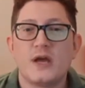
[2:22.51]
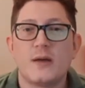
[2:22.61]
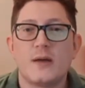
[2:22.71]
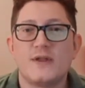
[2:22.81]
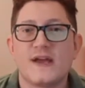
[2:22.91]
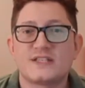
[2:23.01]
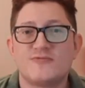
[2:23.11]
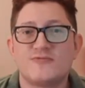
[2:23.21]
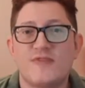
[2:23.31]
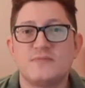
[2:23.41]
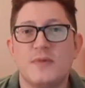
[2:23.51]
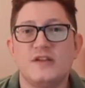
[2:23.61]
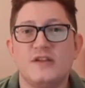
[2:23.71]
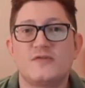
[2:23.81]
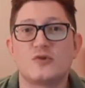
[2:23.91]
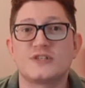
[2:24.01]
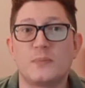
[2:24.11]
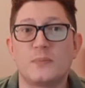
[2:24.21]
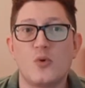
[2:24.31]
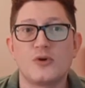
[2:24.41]
And that's to raise money for
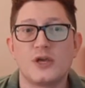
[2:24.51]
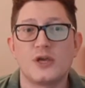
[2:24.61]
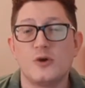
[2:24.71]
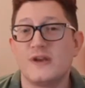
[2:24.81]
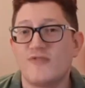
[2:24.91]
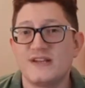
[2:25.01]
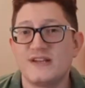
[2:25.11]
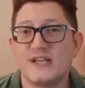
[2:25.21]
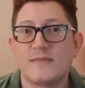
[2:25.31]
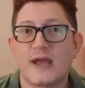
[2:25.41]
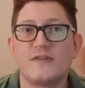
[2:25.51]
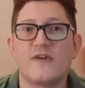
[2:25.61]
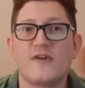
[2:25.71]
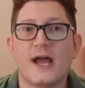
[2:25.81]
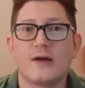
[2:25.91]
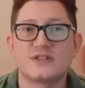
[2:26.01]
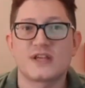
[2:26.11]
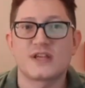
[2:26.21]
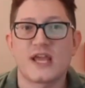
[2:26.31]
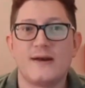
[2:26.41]
Support You in Reading and for Out of
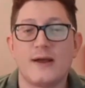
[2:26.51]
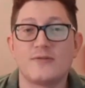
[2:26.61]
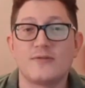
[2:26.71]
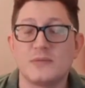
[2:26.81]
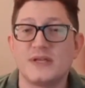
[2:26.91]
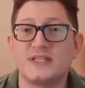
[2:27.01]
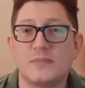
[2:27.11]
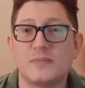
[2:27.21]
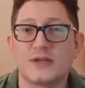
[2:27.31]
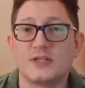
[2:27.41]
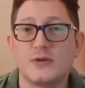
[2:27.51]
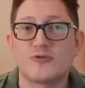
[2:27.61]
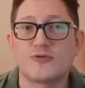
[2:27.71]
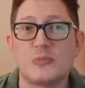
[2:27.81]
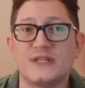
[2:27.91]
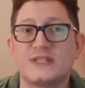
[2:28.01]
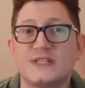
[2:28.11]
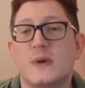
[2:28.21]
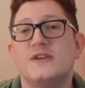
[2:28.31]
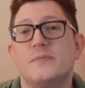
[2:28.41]
the Can LGBT plus youth group in
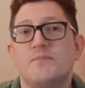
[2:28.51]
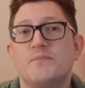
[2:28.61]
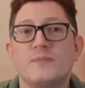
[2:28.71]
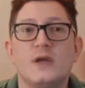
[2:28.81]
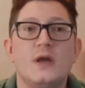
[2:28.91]
Swindon.